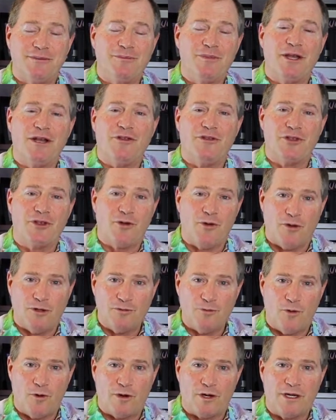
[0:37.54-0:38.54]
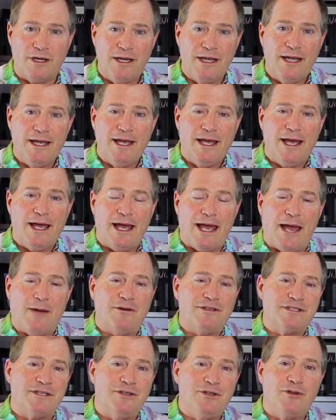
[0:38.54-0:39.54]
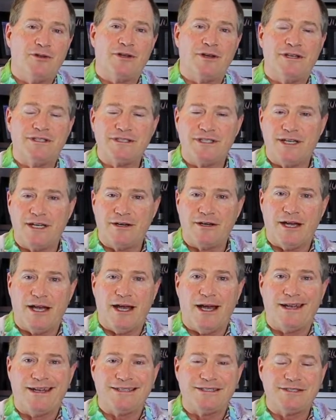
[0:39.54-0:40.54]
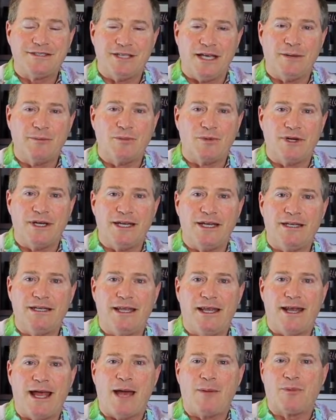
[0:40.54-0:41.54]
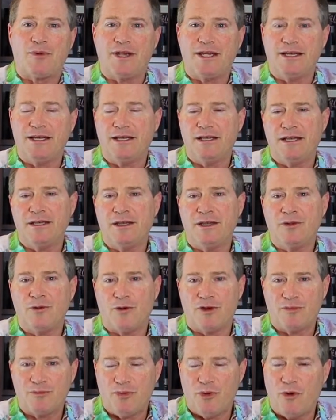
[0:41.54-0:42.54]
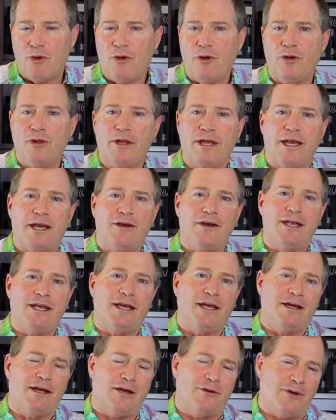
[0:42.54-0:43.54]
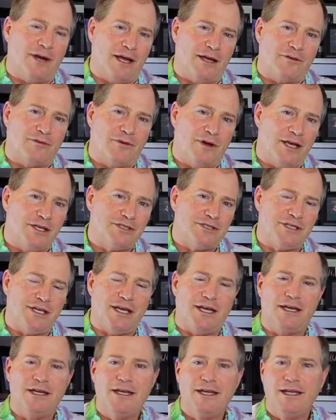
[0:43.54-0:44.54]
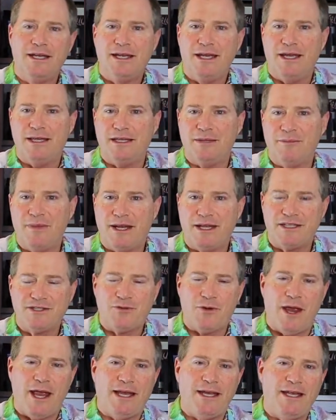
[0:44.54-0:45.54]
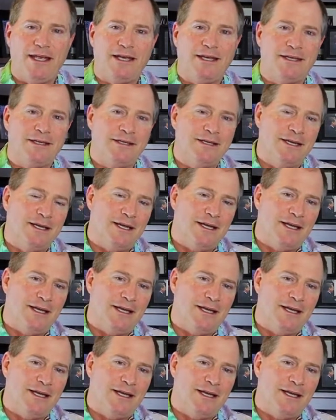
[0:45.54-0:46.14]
middle of the Cold War. I was a nuclear engineer on a submarine that operated in the North Pole area, around Russia, in the Mediterranean,